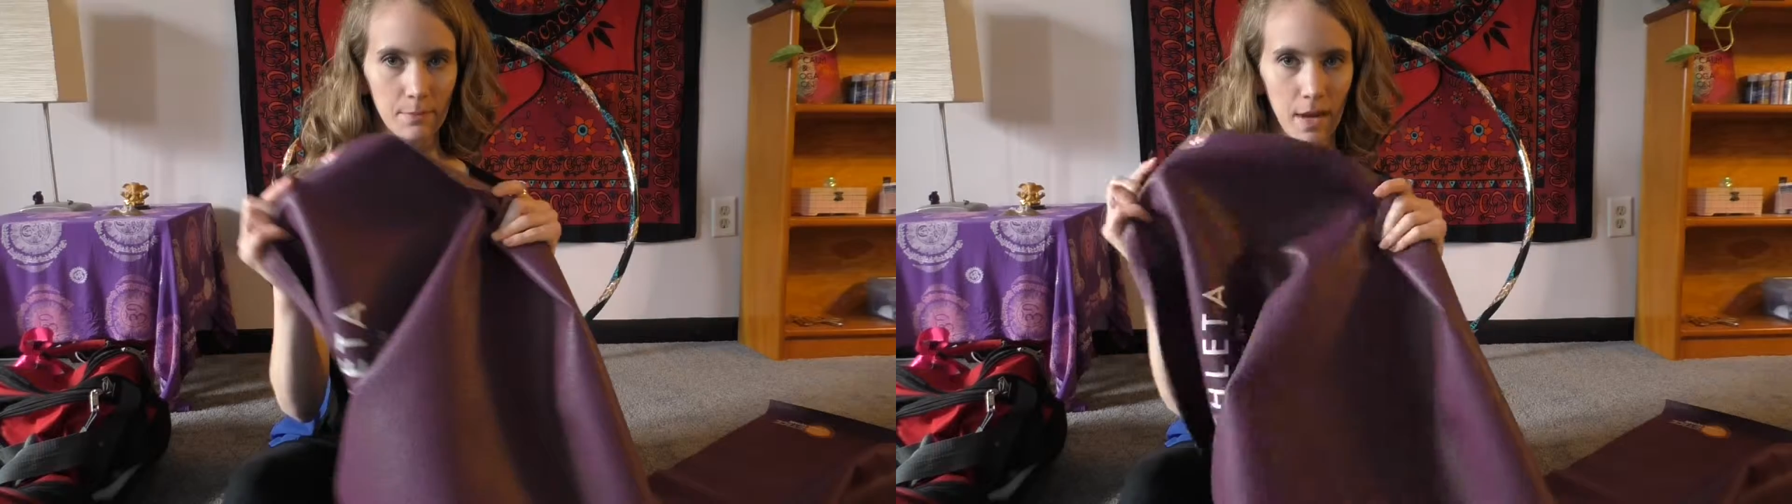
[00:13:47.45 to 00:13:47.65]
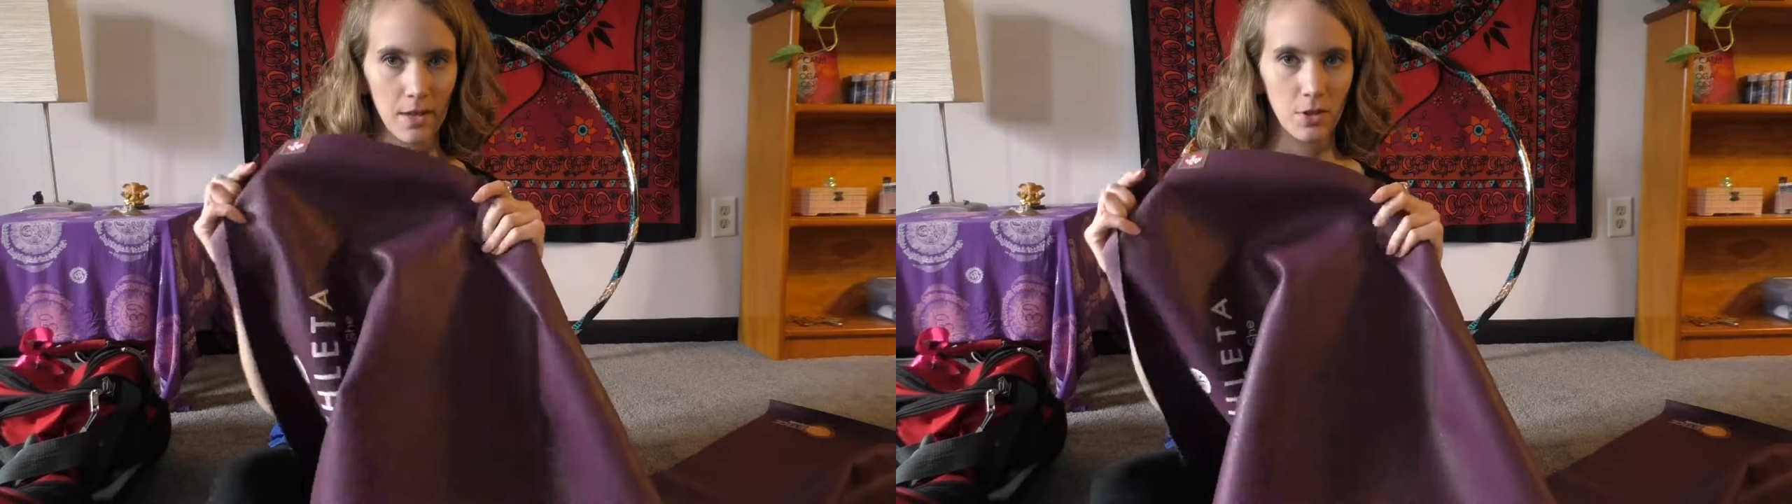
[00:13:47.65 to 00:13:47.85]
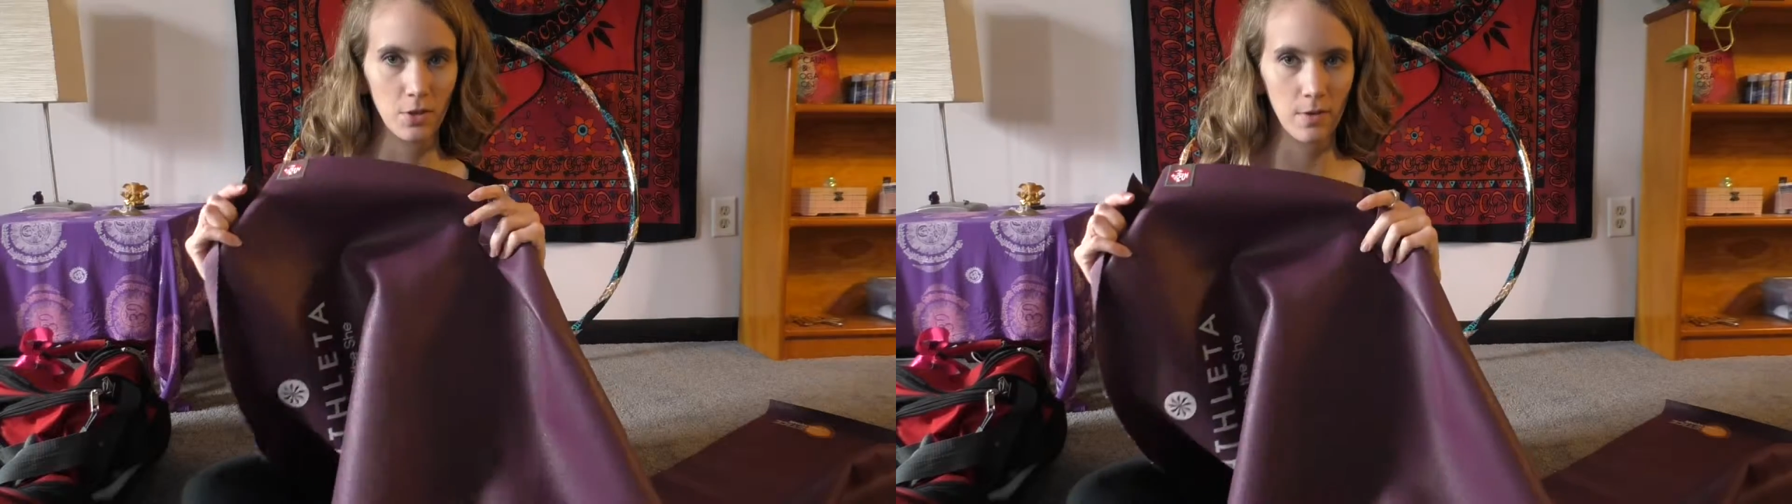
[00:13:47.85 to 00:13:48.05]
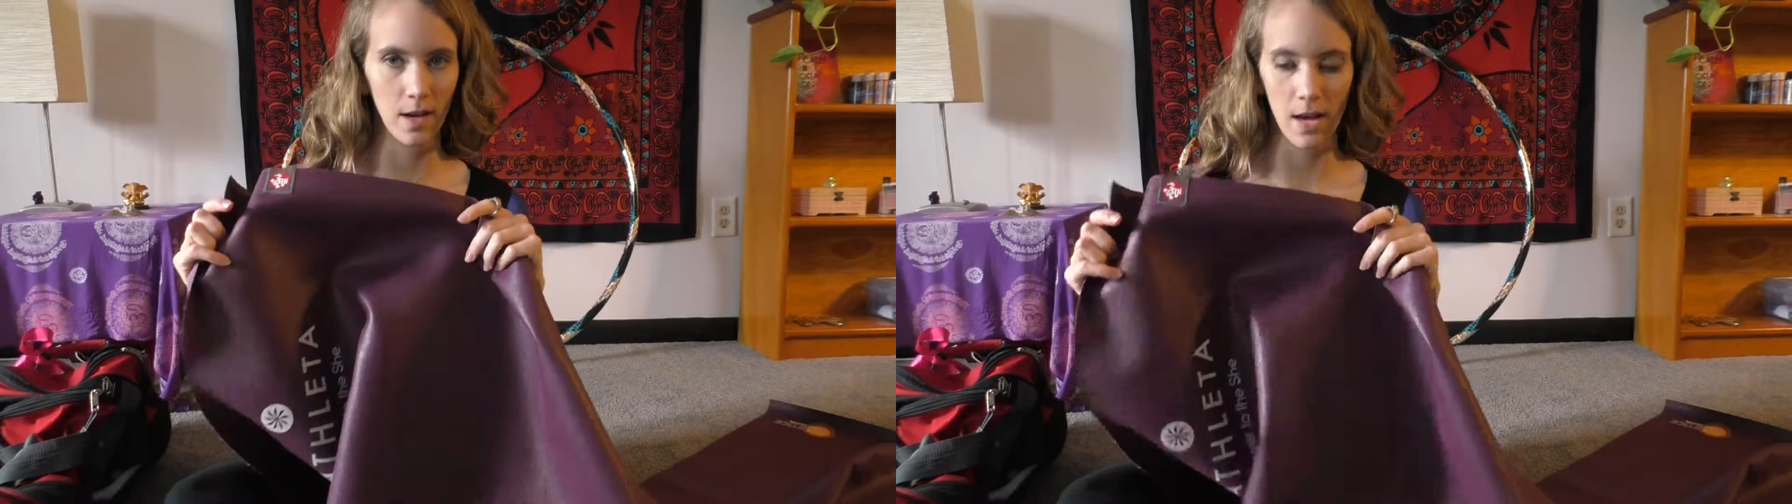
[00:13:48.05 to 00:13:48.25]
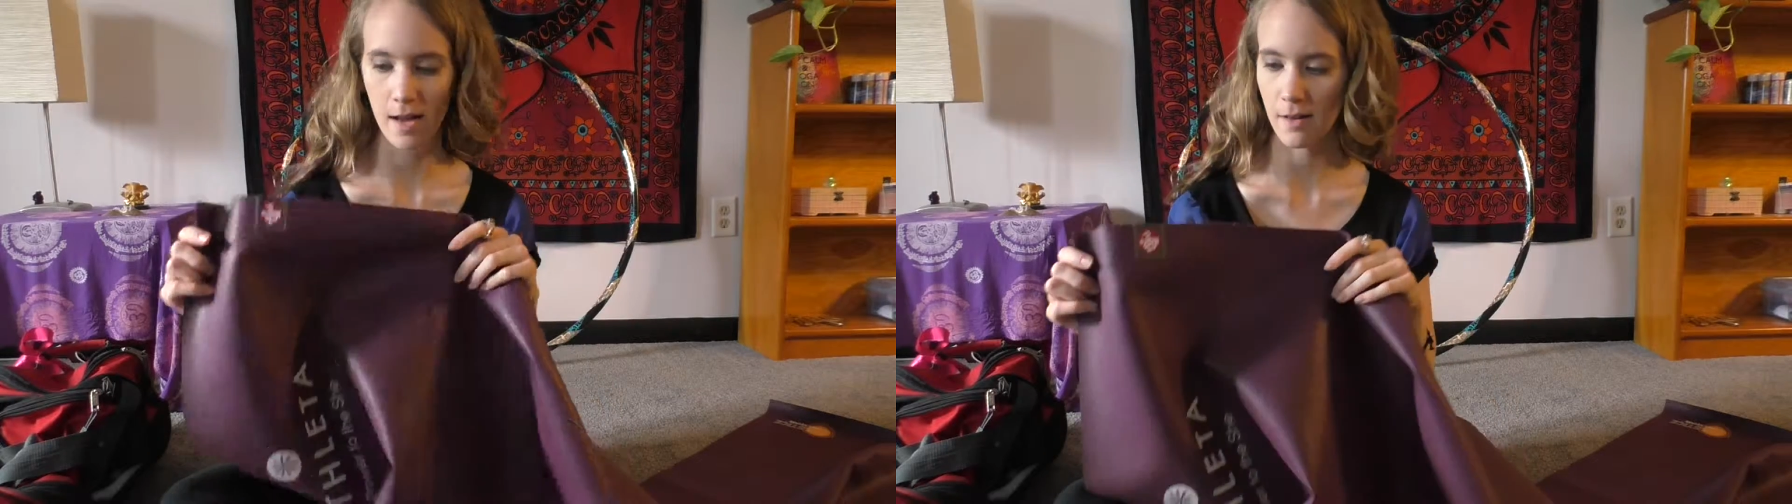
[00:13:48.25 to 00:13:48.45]

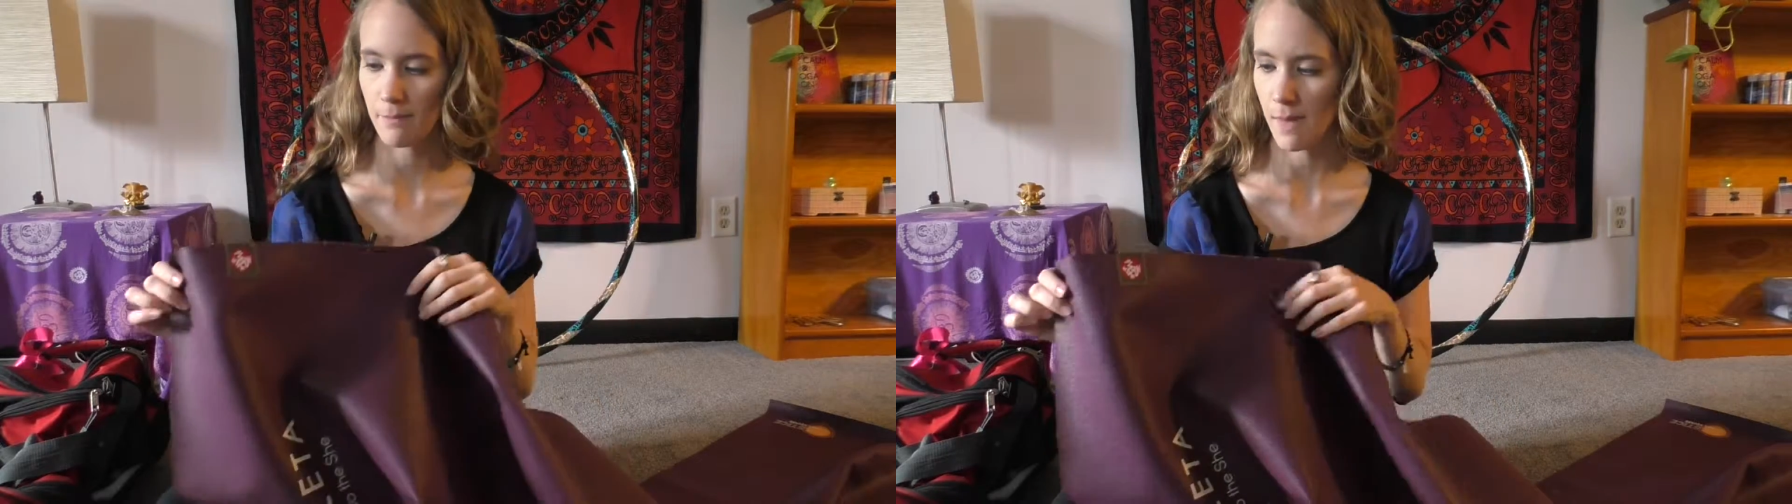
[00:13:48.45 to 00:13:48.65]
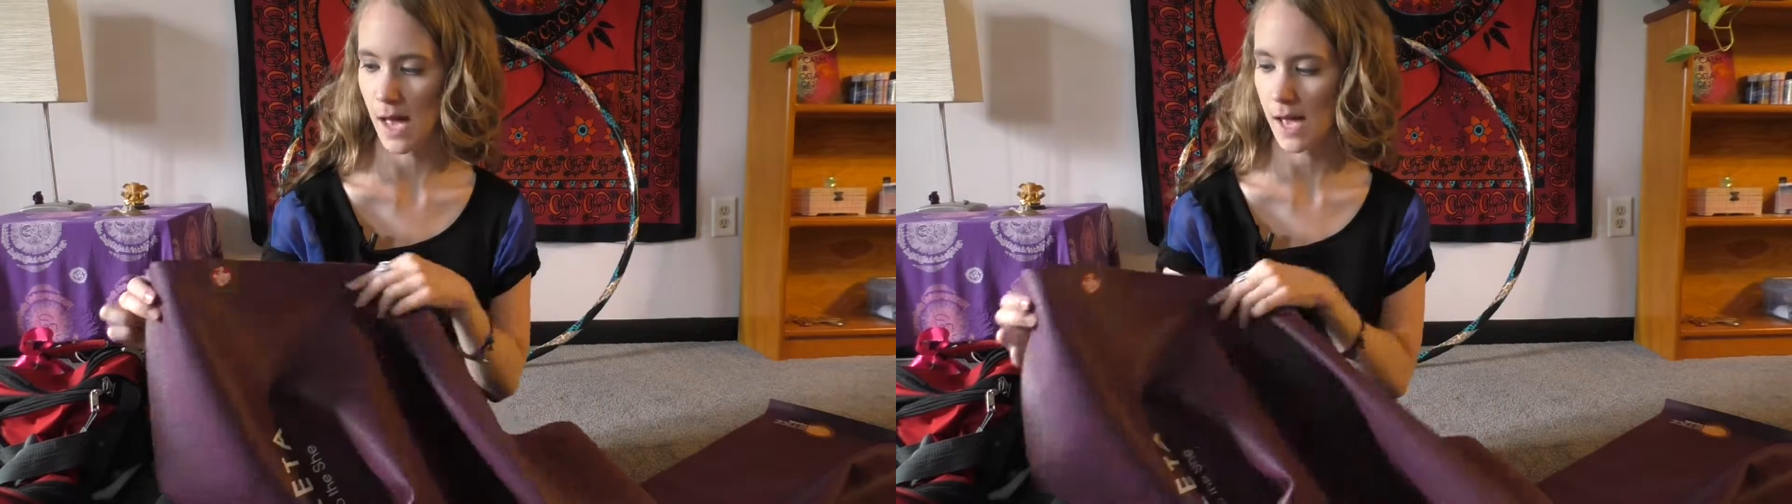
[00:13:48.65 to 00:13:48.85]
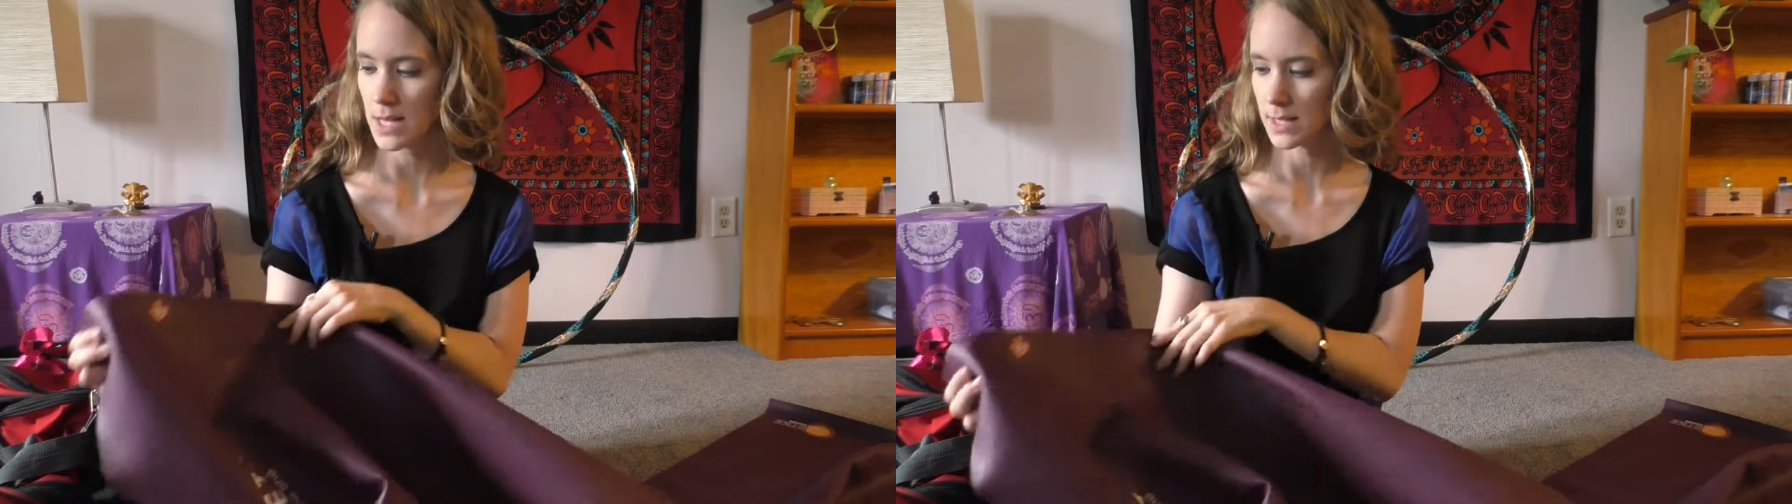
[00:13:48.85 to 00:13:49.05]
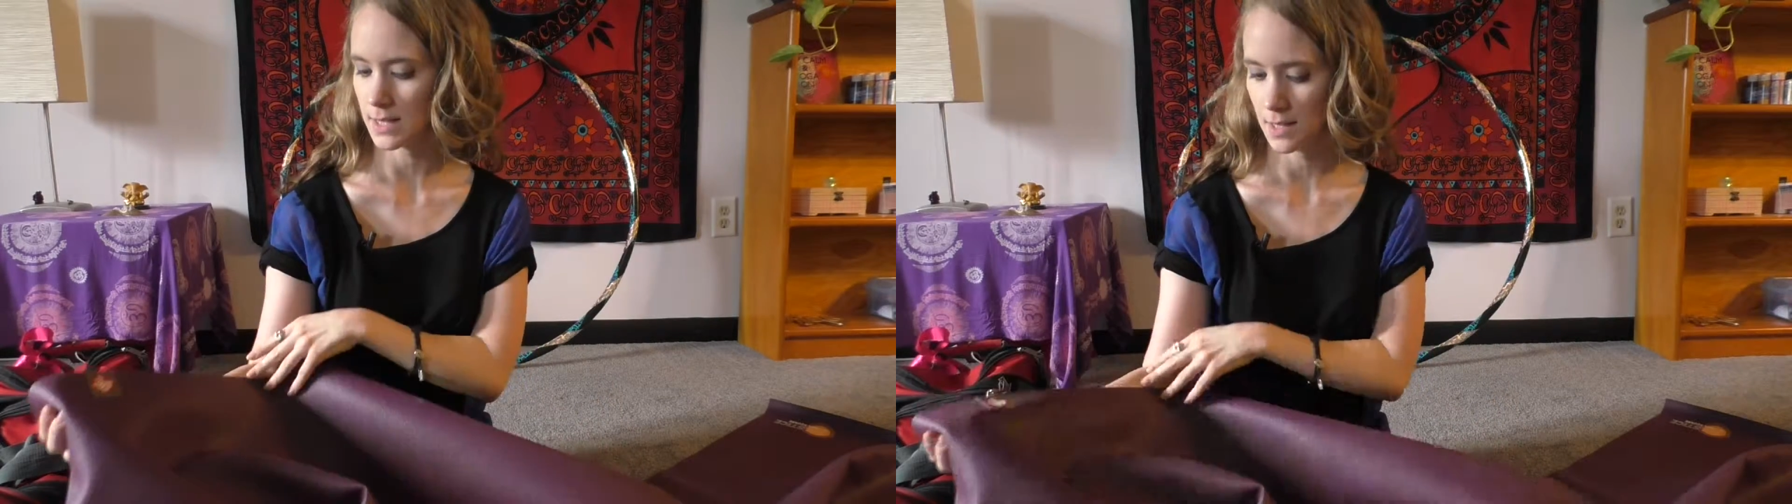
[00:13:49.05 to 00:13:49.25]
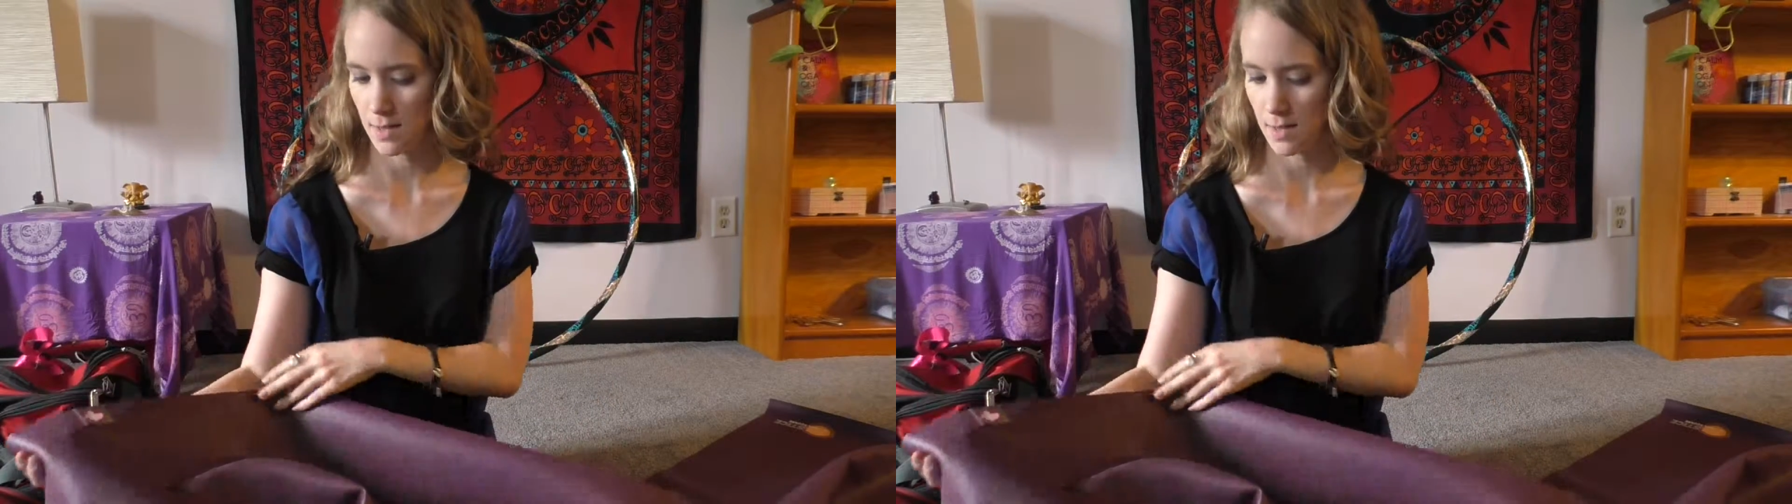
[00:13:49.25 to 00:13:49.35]
Manduka mat